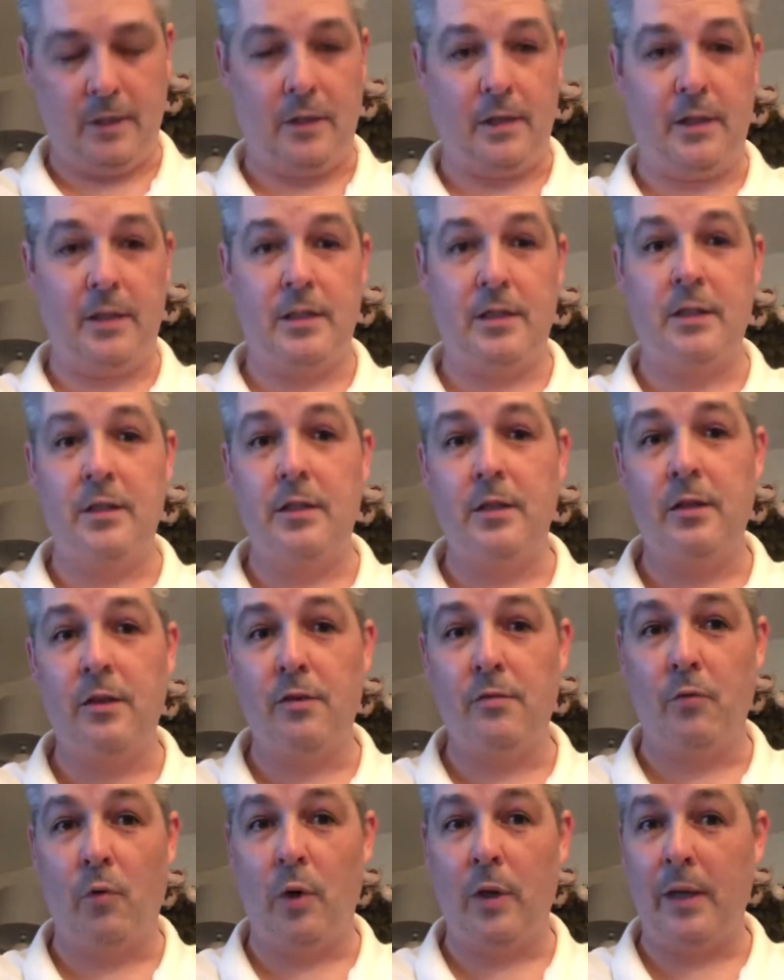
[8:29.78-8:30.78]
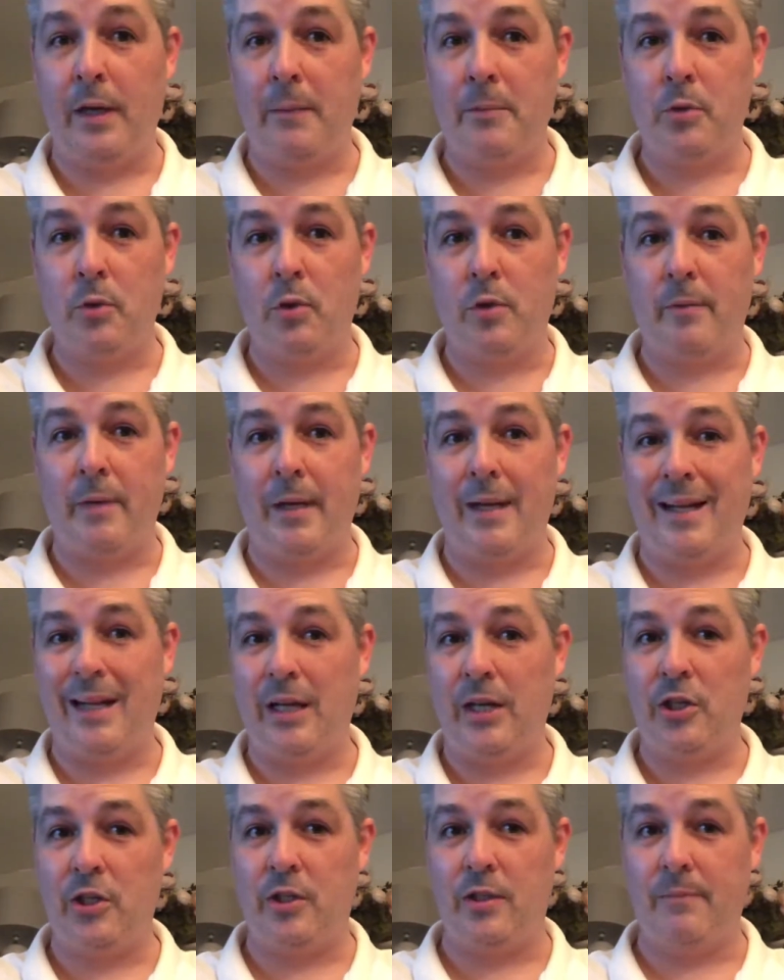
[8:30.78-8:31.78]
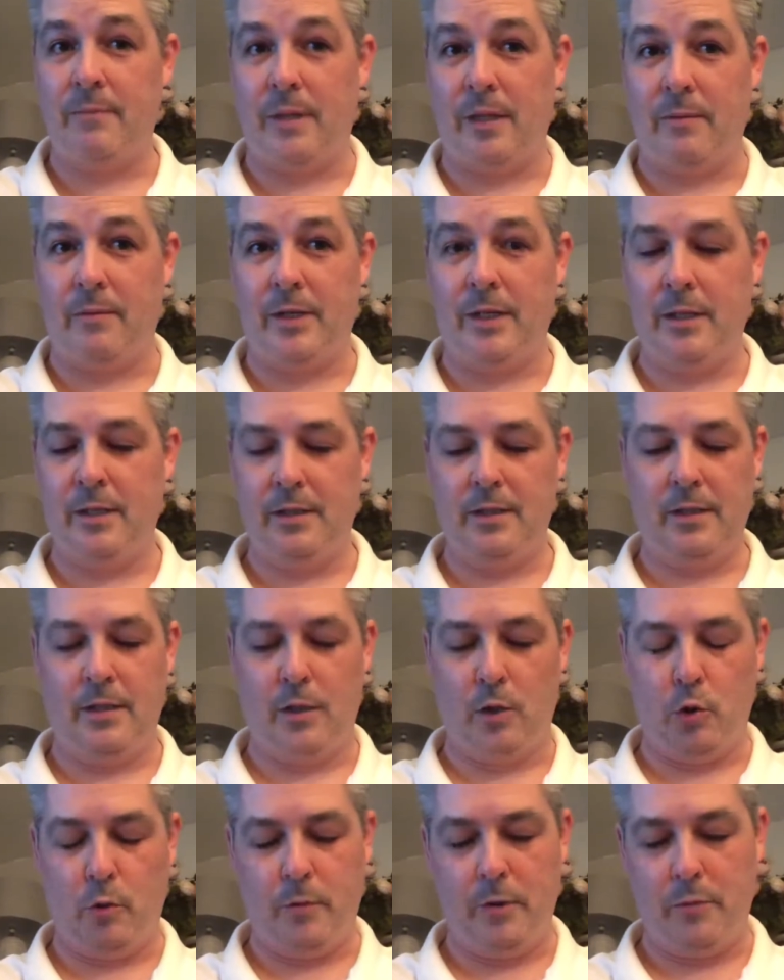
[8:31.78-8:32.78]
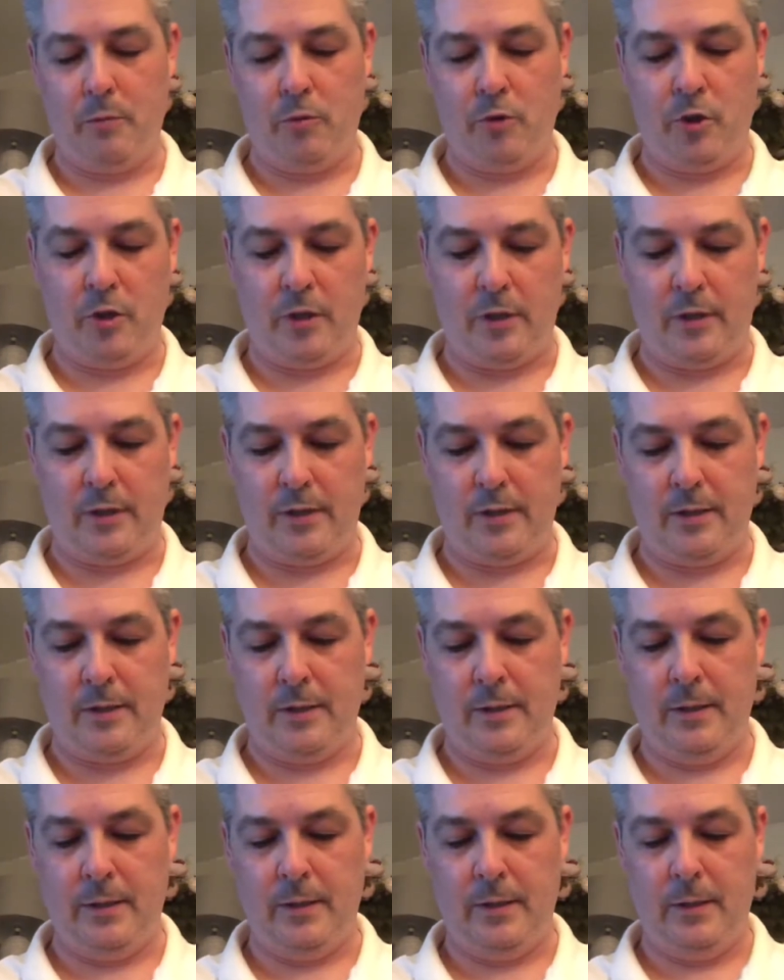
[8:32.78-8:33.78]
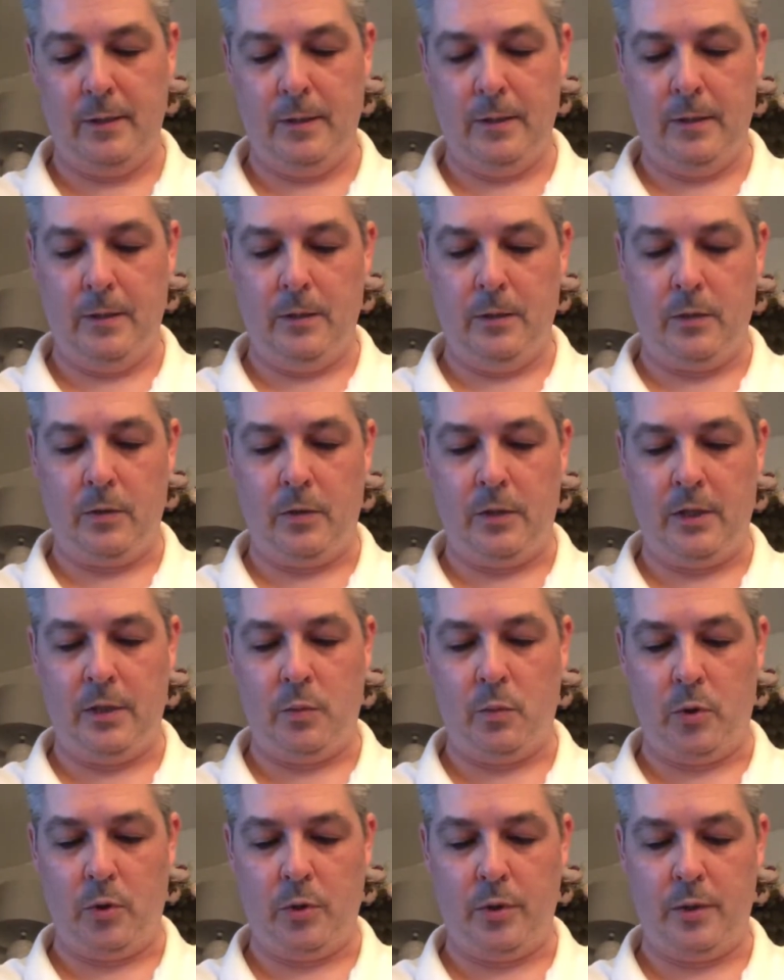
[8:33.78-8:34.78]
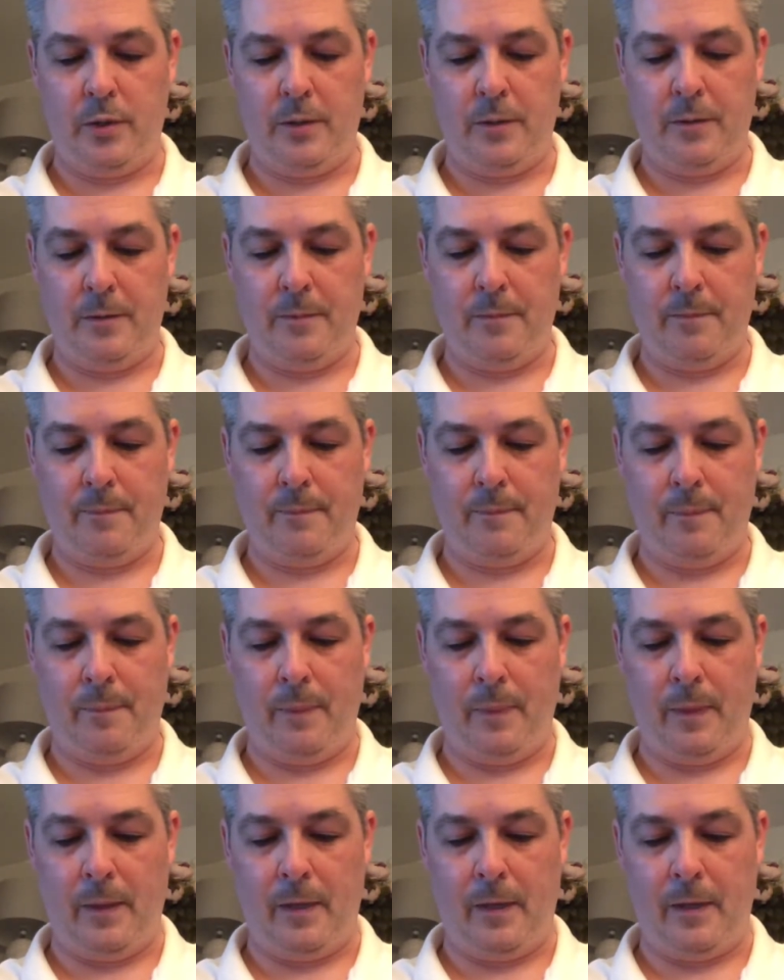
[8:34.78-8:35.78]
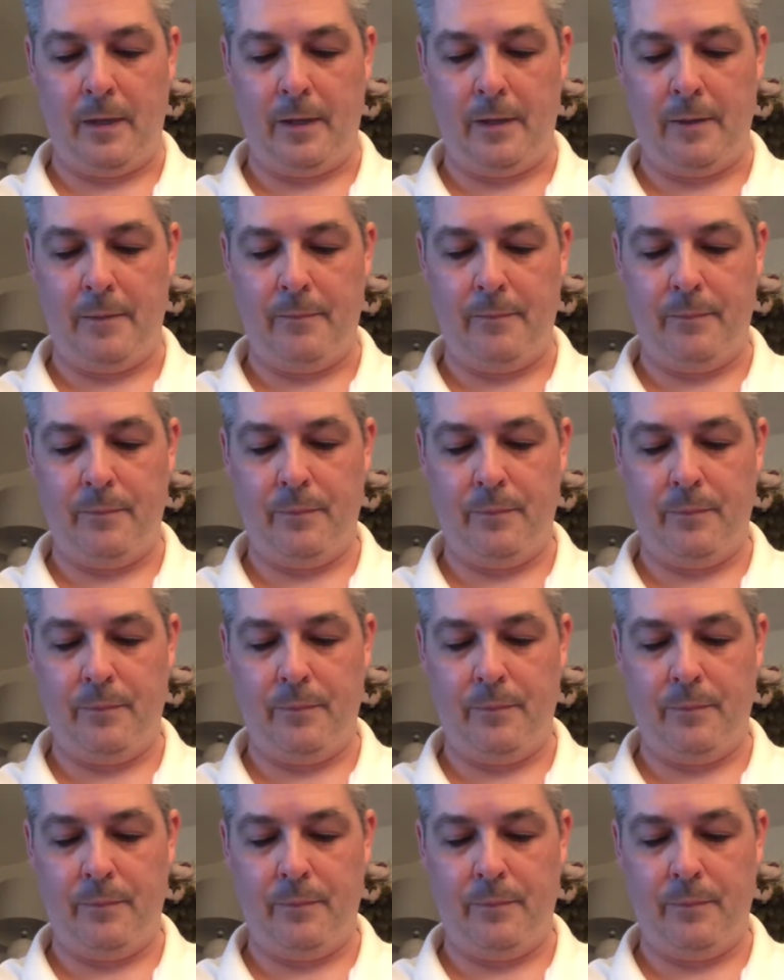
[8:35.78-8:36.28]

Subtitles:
This is an enthralling episode of my collection, by the way. I hope you appreciate this. So this was, again,